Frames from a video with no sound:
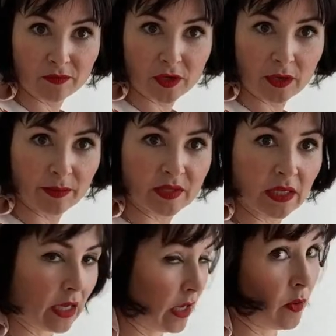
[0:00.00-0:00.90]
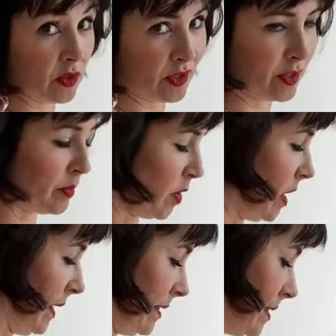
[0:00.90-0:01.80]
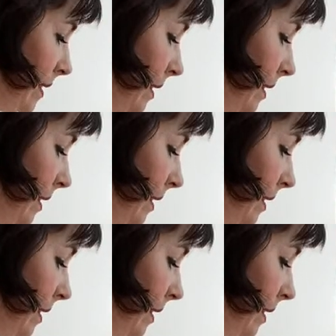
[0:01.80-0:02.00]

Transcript: for a cup of tea. What a surprise.